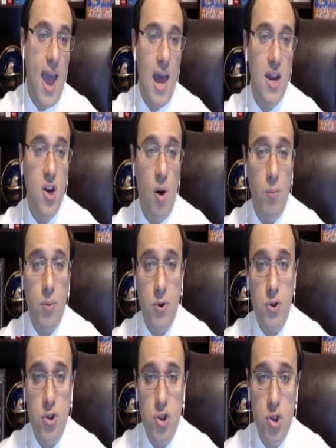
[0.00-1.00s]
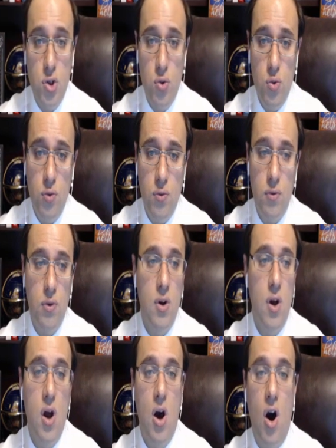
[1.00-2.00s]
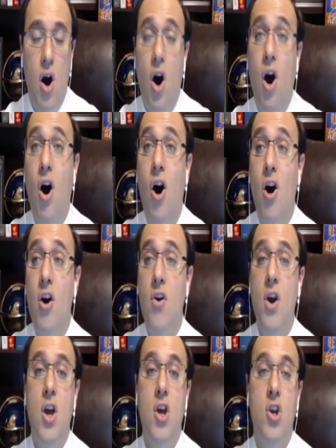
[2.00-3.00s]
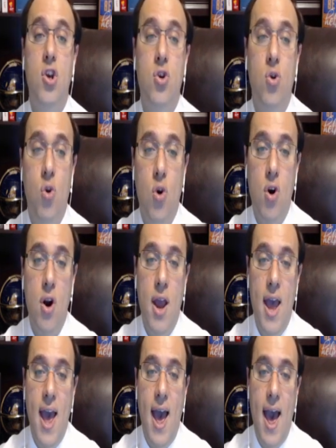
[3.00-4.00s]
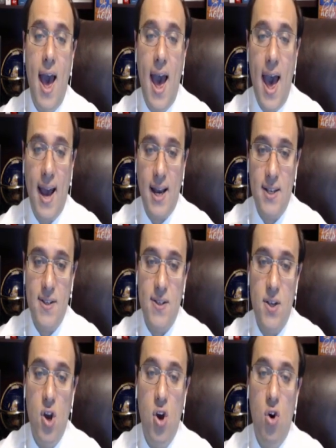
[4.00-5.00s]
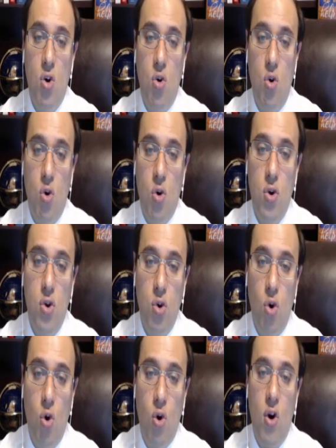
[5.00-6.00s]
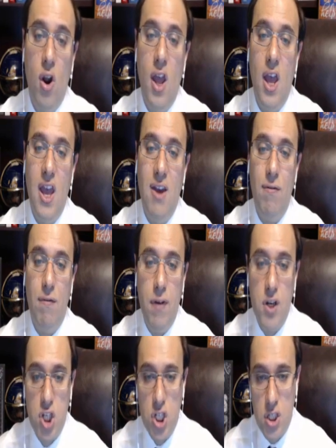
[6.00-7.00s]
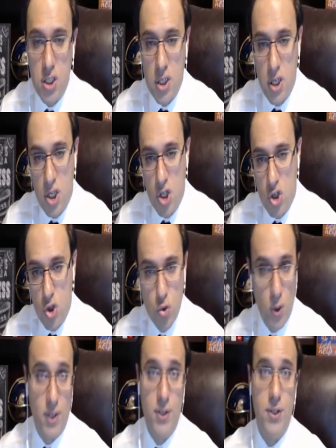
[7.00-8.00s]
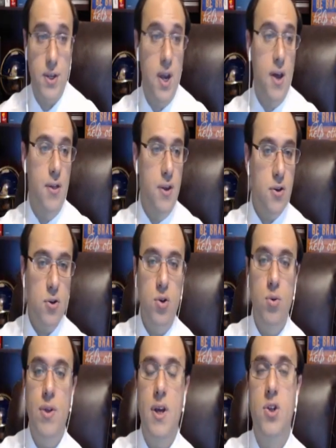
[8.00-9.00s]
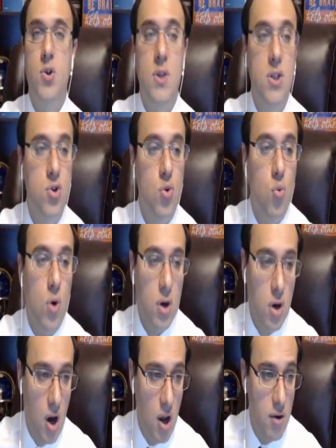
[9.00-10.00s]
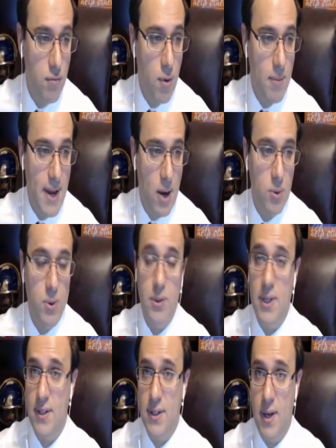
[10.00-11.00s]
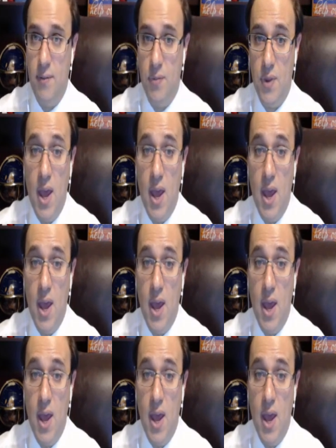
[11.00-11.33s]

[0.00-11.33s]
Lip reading: And number two are your hacks or your efficient tricks. These are two things you need to work on from now till test day.